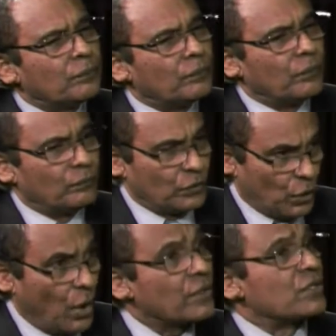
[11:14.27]

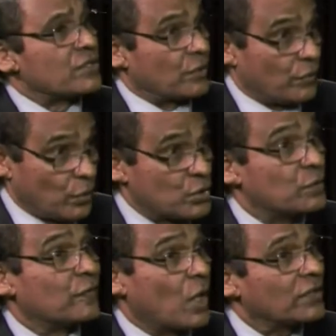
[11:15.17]
lawyers, or those who've
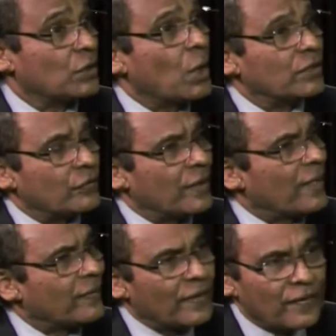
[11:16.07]
got a law degree,
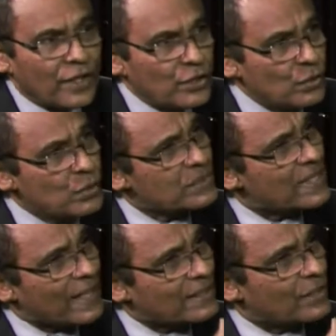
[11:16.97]
they use
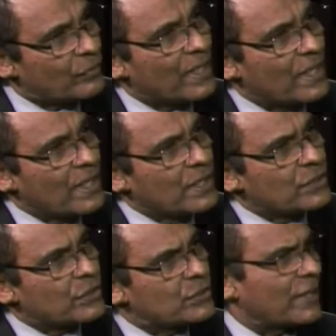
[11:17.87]
that degree
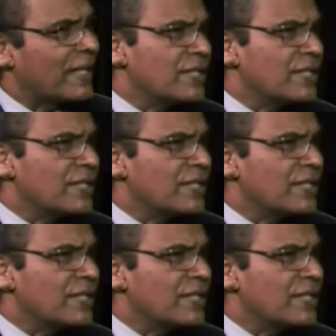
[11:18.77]
to get into